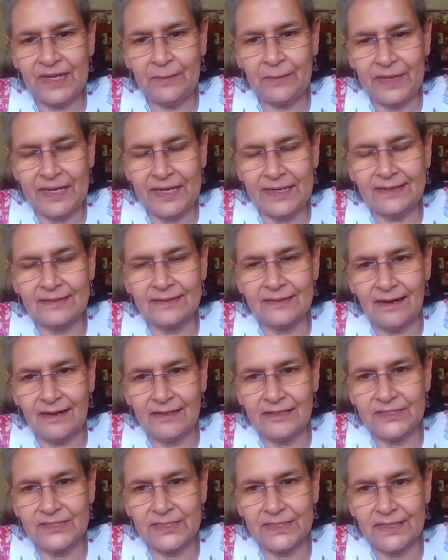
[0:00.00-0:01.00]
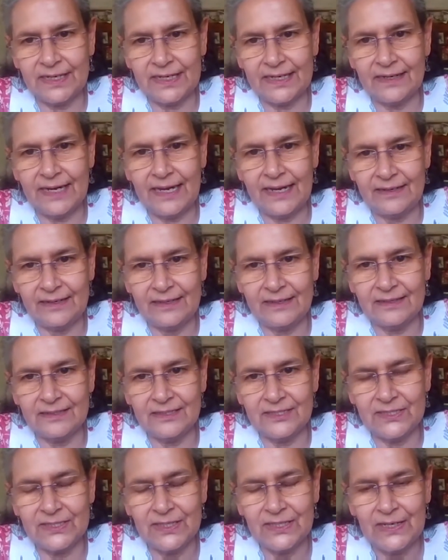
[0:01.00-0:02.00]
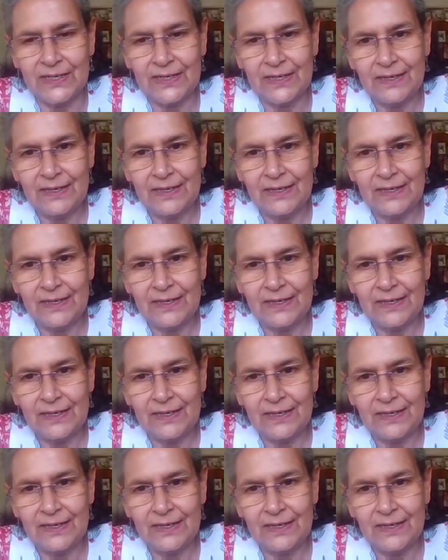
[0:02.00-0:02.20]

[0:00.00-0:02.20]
American culture and heritage,